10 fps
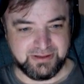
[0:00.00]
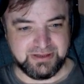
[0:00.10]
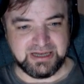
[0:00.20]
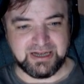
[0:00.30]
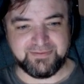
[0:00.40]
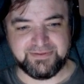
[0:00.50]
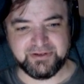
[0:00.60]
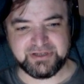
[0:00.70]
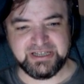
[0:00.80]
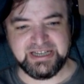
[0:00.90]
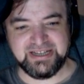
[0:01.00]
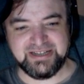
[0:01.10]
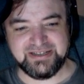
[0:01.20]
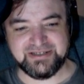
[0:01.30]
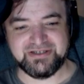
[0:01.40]
Unfortunately,
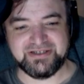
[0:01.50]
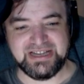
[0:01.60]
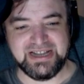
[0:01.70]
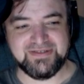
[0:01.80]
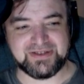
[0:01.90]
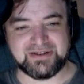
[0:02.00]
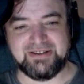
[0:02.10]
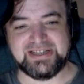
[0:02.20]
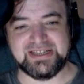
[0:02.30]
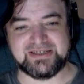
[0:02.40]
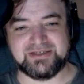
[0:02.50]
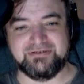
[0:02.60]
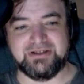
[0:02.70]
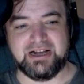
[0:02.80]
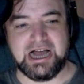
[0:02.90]
Eve's gravity is too
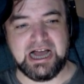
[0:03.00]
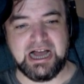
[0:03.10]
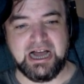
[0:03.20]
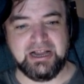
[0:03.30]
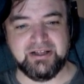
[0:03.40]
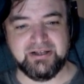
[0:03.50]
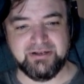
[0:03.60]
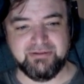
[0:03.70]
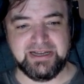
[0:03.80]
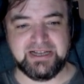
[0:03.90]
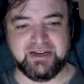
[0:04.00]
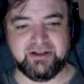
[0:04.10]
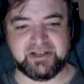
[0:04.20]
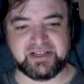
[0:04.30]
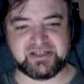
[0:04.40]
high. We
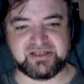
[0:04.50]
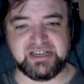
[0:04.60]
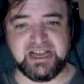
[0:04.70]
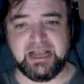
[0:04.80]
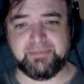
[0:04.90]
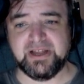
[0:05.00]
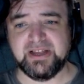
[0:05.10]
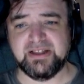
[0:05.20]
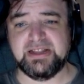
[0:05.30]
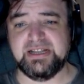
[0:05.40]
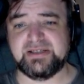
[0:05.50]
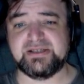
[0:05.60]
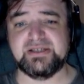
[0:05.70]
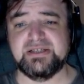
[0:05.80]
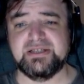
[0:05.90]
cannot escape this
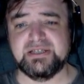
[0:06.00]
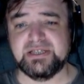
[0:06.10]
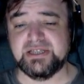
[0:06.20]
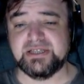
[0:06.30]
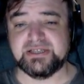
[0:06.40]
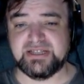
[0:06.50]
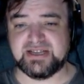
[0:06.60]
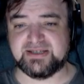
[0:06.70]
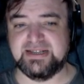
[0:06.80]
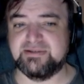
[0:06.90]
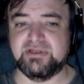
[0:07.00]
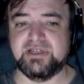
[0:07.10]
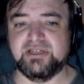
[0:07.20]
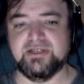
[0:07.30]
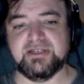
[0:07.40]
desolate
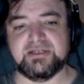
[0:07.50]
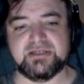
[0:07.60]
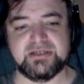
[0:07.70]
world.